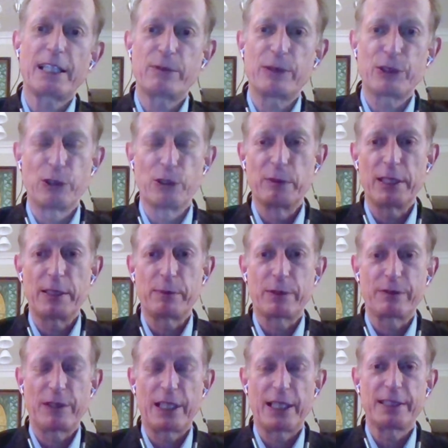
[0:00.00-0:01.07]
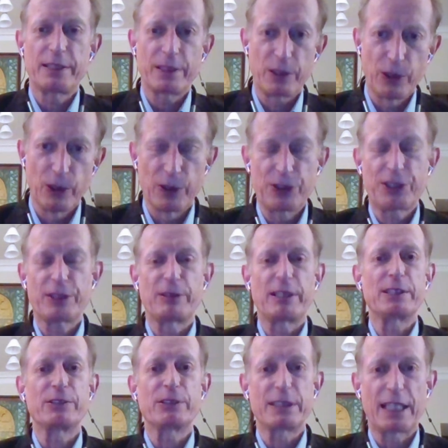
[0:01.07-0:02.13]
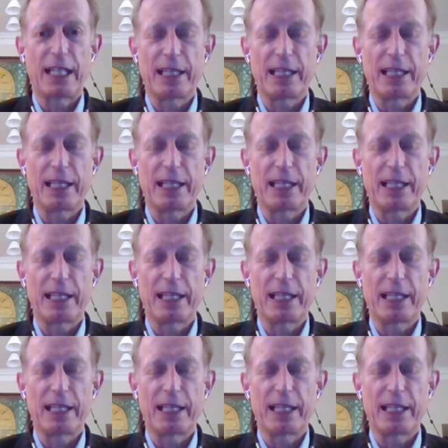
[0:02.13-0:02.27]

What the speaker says: that they would normally provide. The courts are under